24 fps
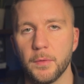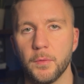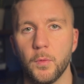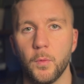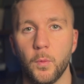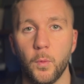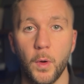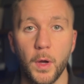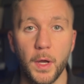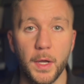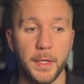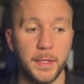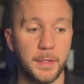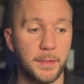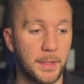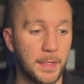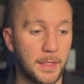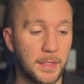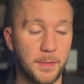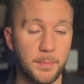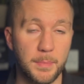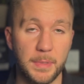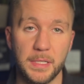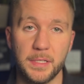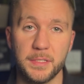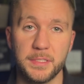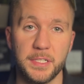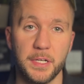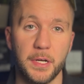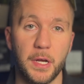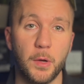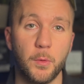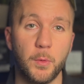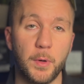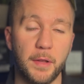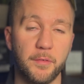One, in the
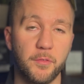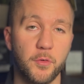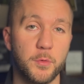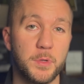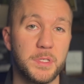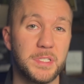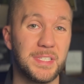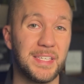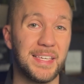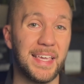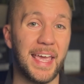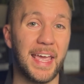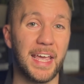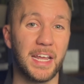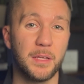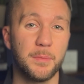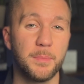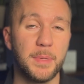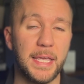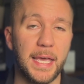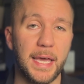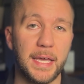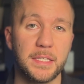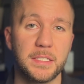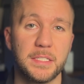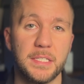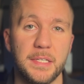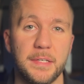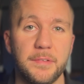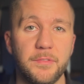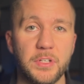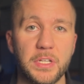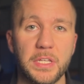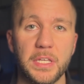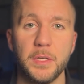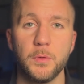military, whenever we see enemy
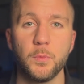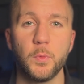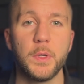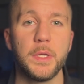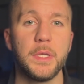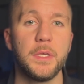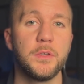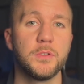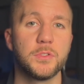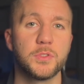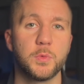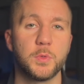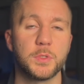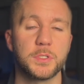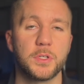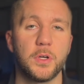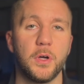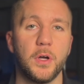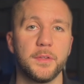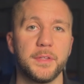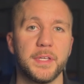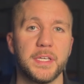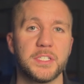activity, we use what's called a